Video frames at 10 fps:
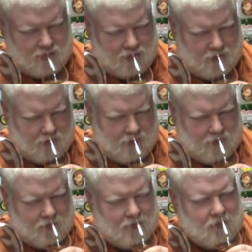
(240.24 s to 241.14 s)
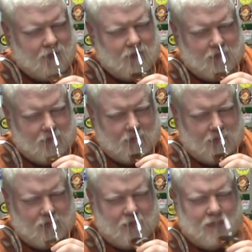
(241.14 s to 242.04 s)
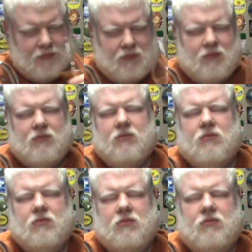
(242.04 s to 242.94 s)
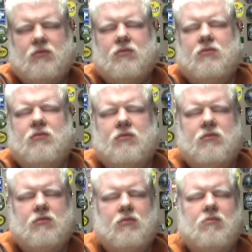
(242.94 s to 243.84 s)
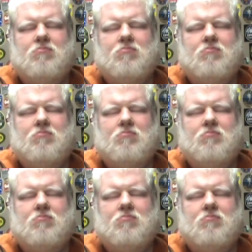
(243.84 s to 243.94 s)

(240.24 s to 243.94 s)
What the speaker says: [no speech]